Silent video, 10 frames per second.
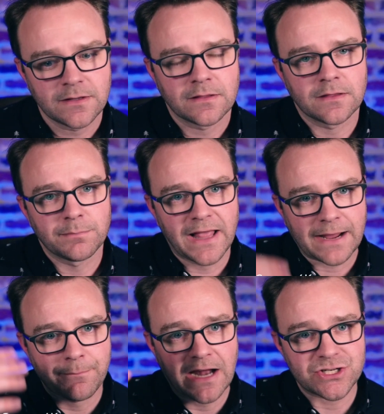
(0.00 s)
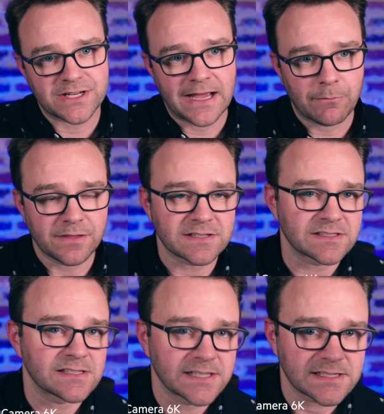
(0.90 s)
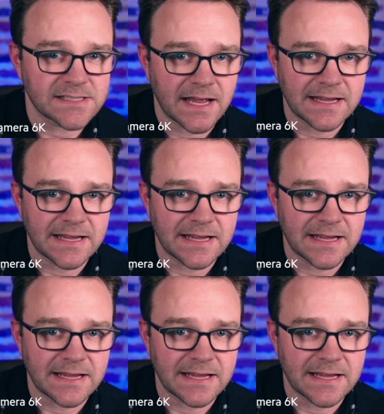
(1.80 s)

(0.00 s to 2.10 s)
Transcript: the Blackmagic camera. This is a 6K